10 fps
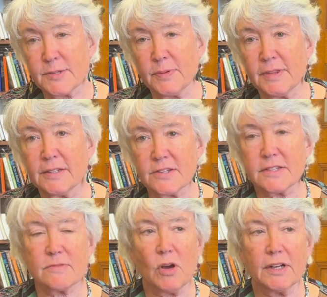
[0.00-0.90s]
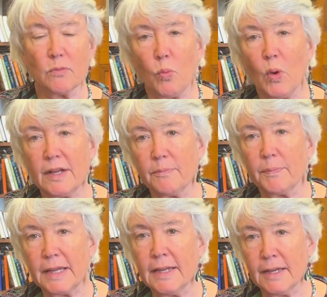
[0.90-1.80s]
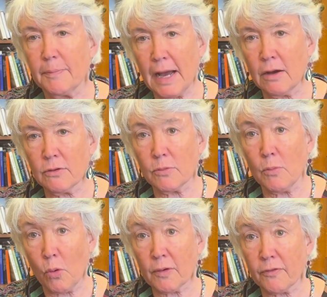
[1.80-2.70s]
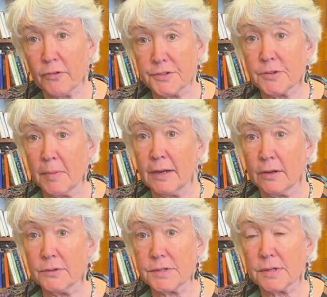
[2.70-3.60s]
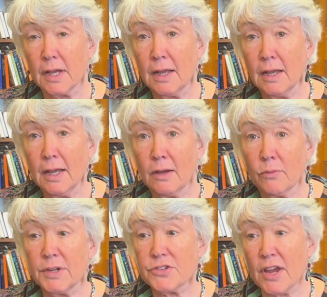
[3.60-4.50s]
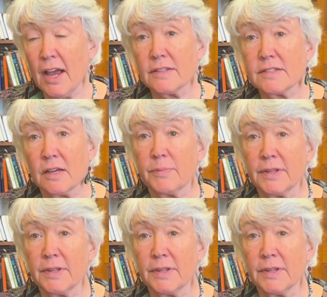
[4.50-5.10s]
but they just wanted 1 penny a pound more for tomatoes, which adds up.